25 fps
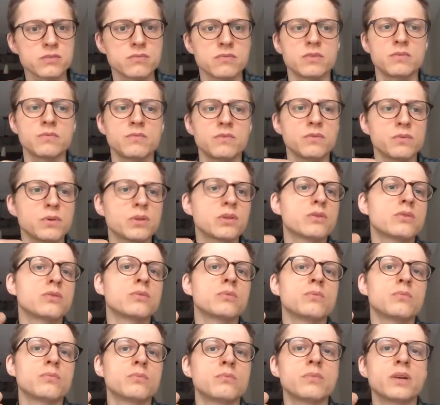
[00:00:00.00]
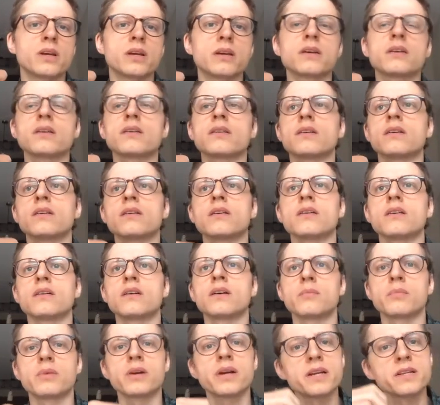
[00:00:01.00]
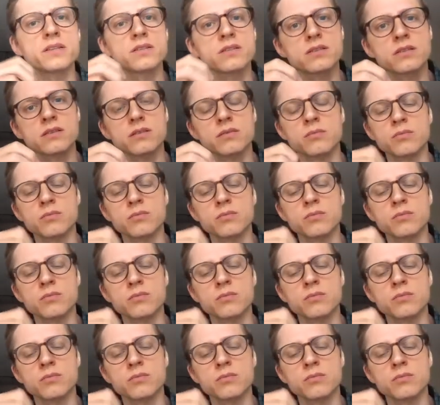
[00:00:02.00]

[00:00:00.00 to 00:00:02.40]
We want to make upgrades